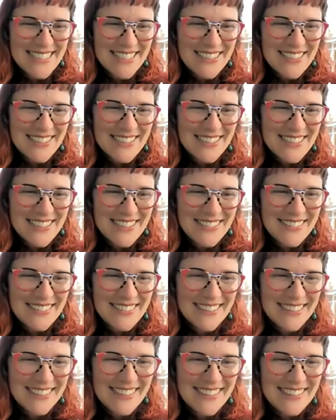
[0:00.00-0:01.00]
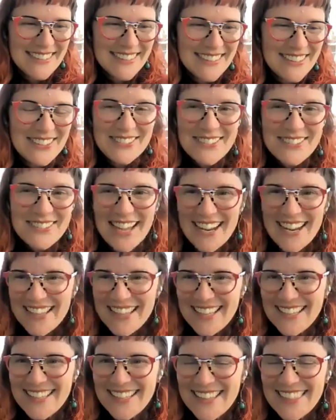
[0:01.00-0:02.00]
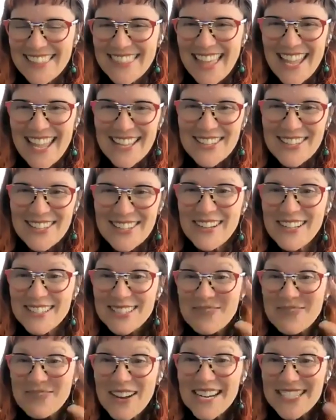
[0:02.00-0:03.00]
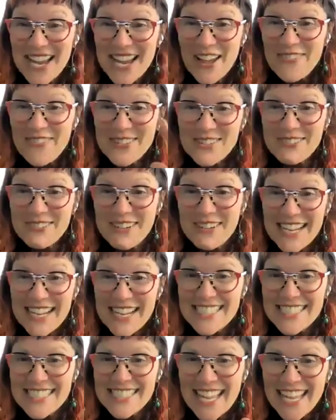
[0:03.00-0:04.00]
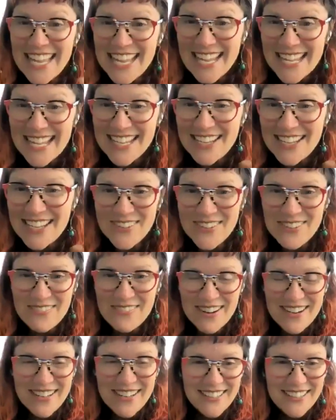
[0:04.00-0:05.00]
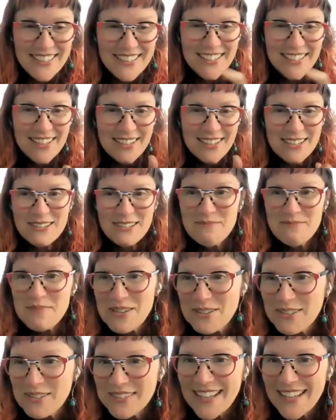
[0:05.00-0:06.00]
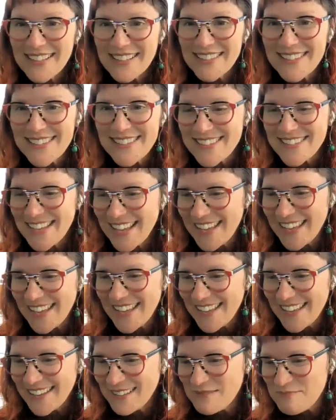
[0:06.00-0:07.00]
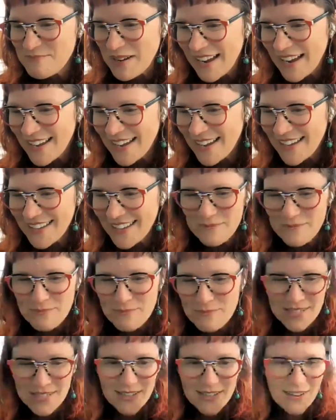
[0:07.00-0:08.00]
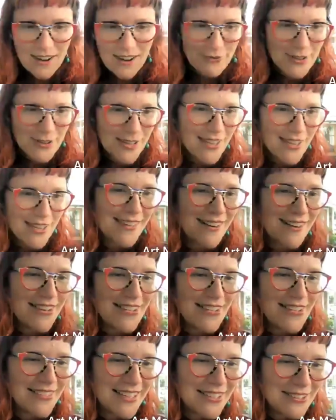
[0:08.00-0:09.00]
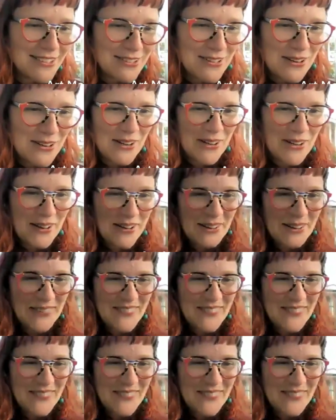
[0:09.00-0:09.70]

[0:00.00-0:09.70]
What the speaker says: So, all righty. Thank you all so much. Have a great day. If you want to unmute and say goodbye in a big cacophony, then I'll end the call.